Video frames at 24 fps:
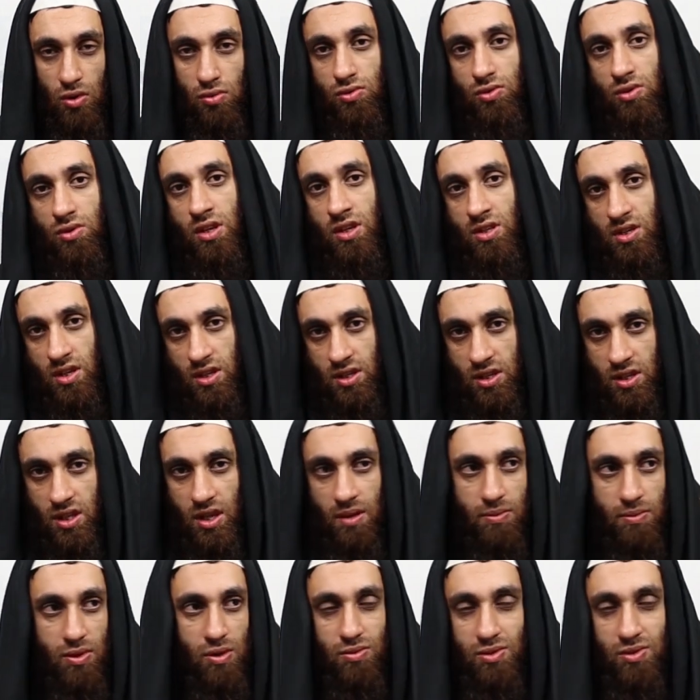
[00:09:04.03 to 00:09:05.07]
don't listen to
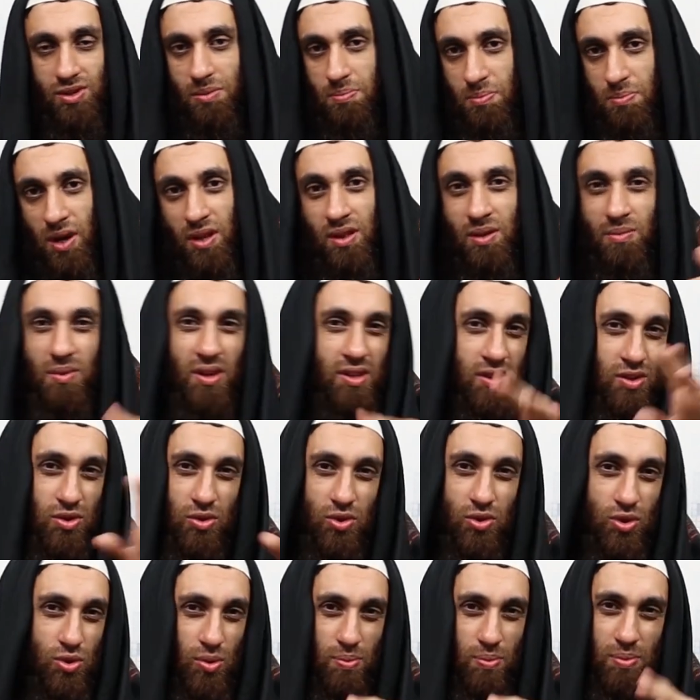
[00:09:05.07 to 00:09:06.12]
them, don't sit by them and the
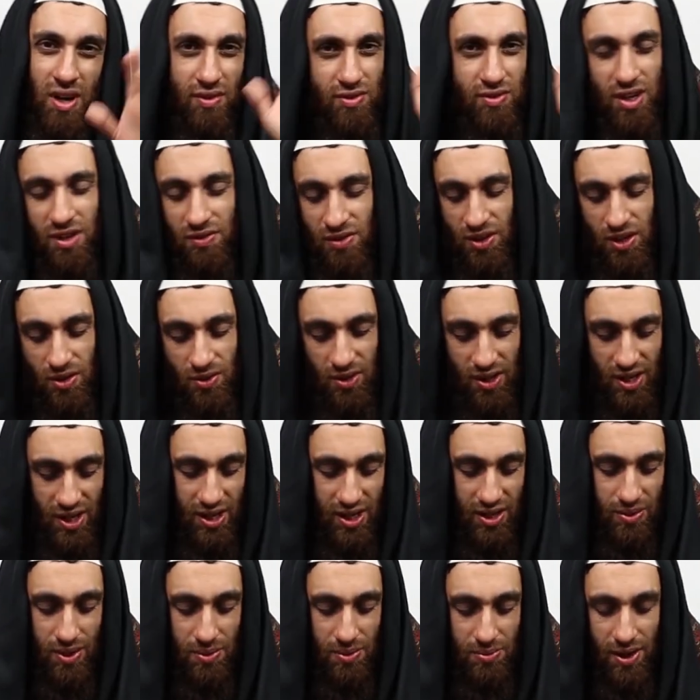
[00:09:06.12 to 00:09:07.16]
usual. But I've done a video on
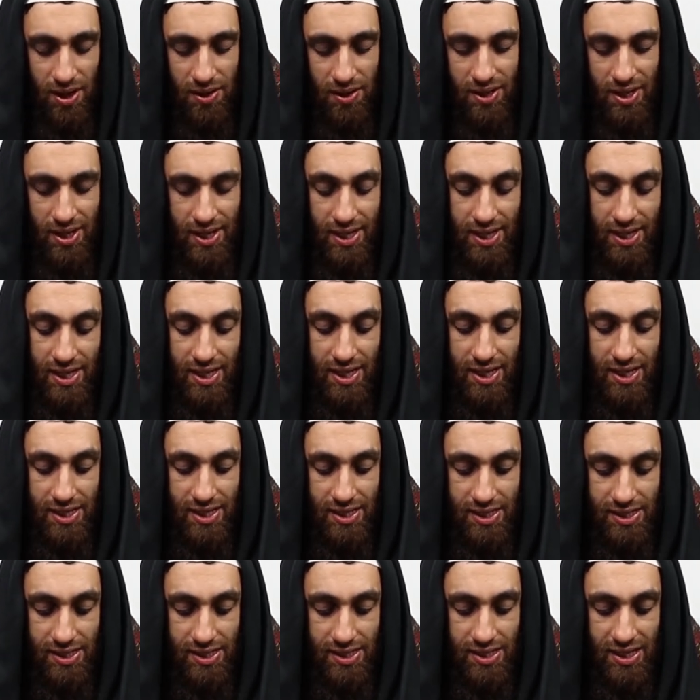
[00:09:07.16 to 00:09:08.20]
that anyway. But
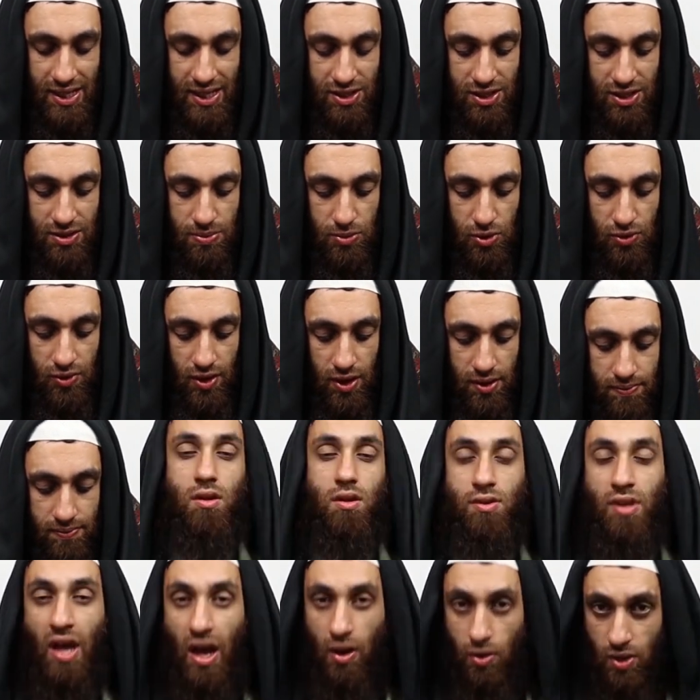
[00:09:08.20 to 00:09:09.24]
let's just move on.
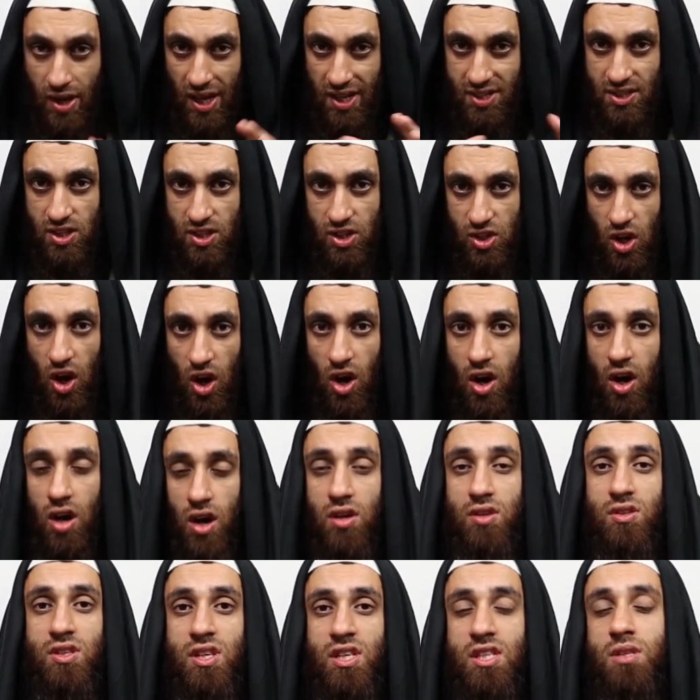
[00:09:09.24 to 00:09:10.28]
Now, let's
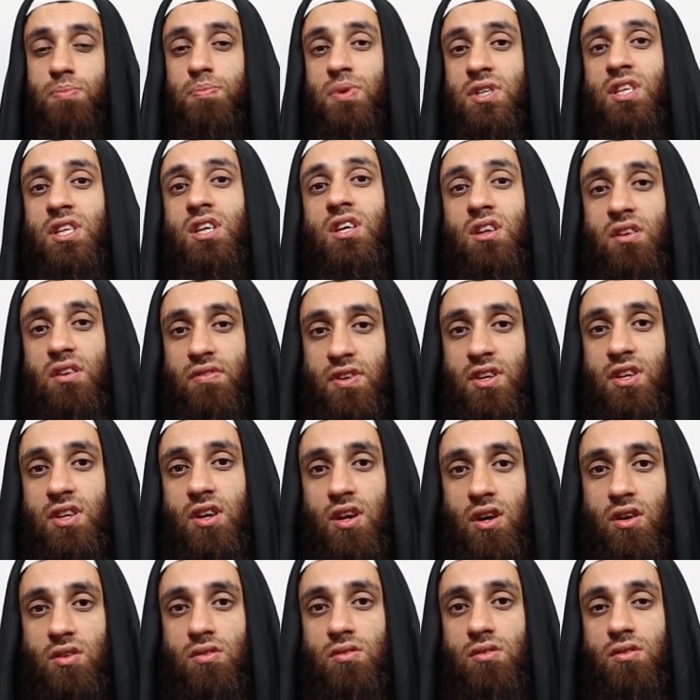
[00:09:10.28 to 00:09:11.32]
start this particular
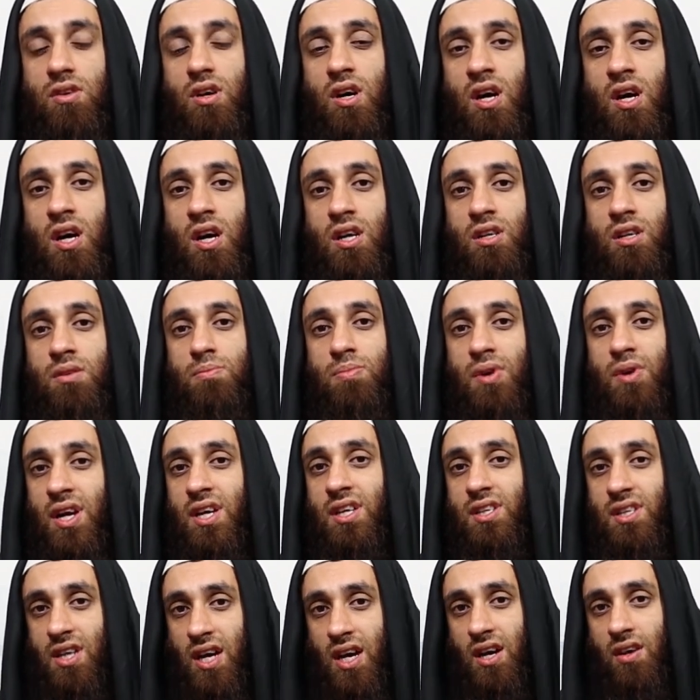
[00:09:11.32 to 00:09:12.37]
video and
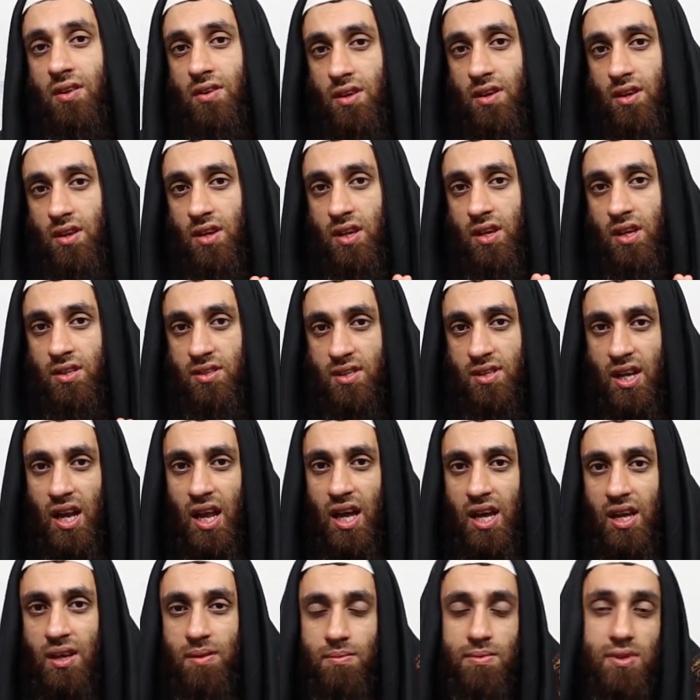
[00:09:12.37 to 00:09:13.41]
break down his
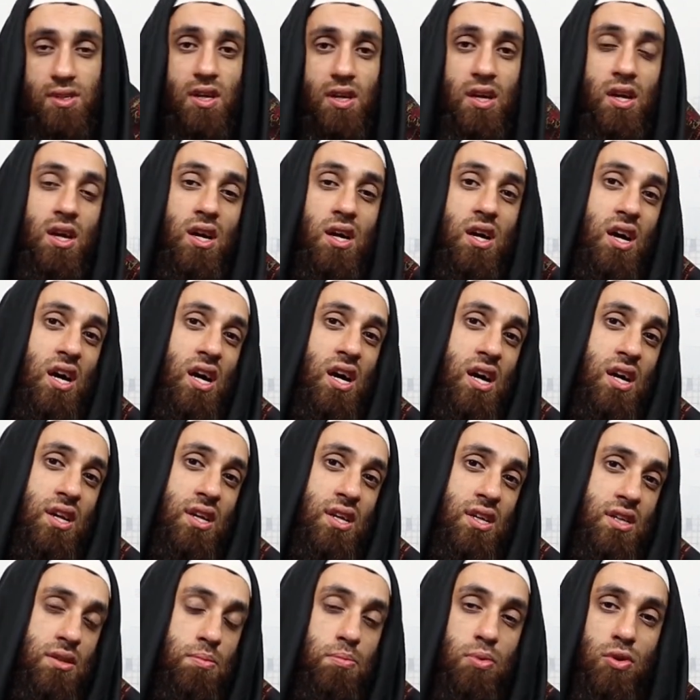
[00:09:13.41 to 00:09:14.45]
claims
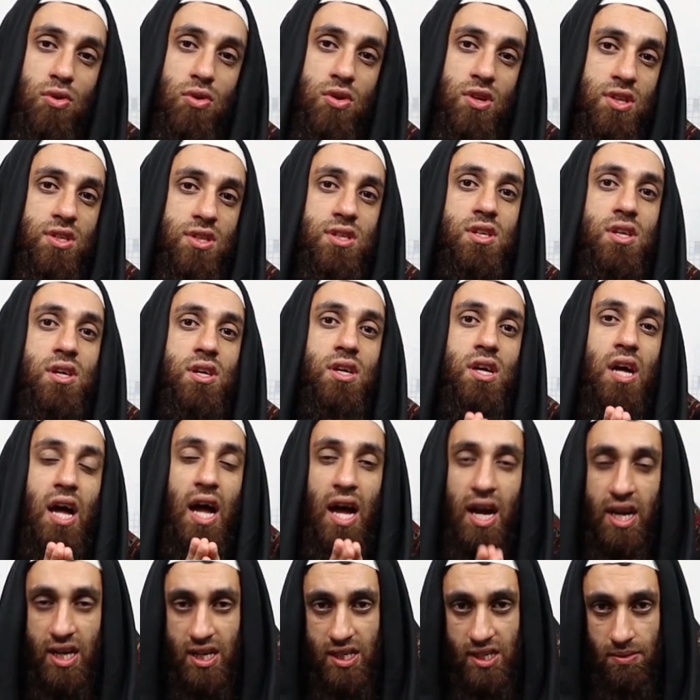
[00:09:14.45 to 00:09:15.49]
and his points
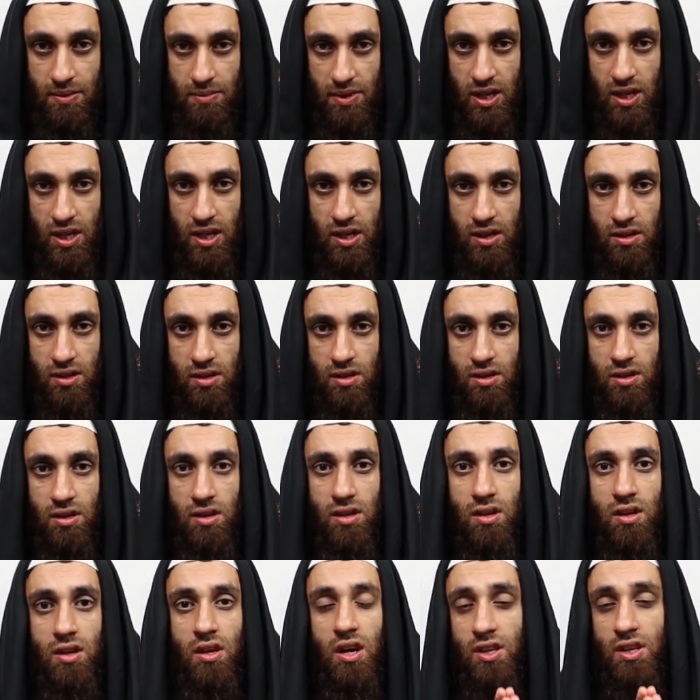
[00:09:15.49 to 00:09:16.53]
academically.
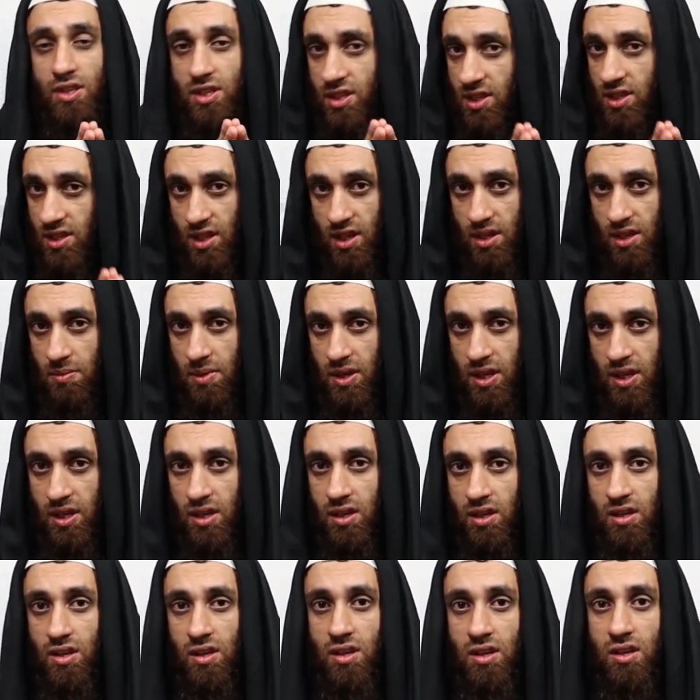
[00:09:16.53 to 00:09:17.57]
And this is going to
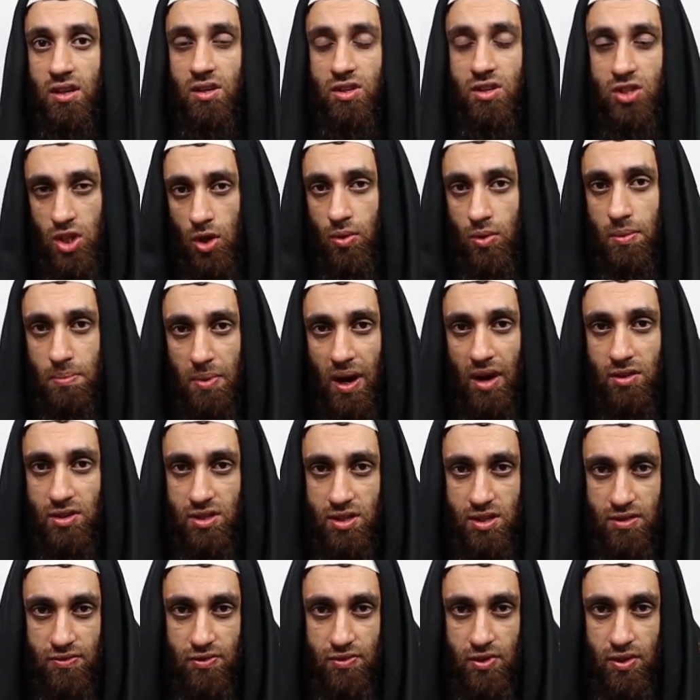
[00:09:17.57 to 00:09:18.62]
be so
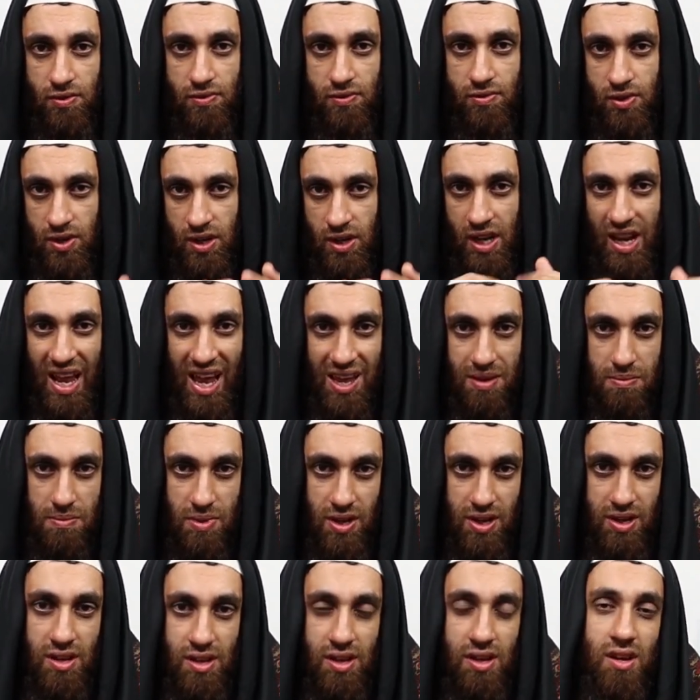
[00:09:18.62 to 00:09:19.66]
embarrassing for him, for a
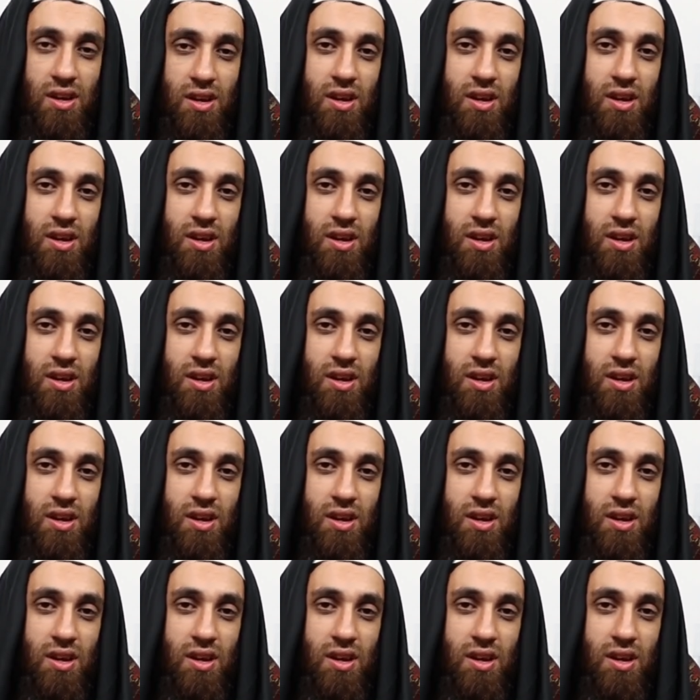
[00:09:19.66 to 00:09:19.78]
layman,